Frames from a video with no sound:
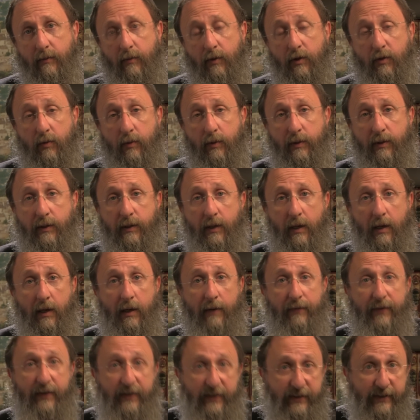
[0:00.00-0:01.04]
which was
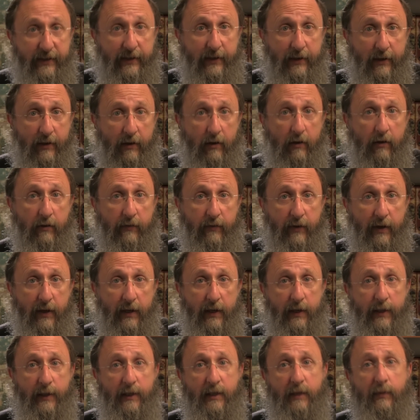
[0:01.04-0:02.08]
the sin of
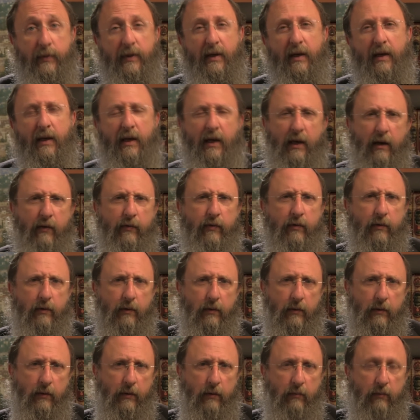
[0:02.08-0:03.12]
speaking
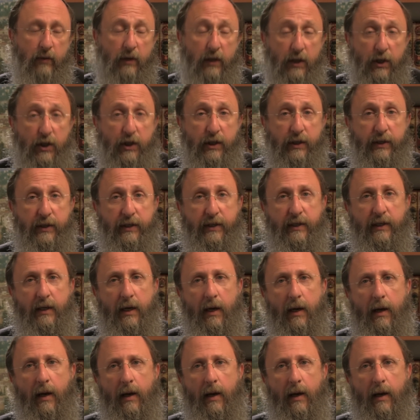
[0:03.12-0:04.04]
evil, malicious,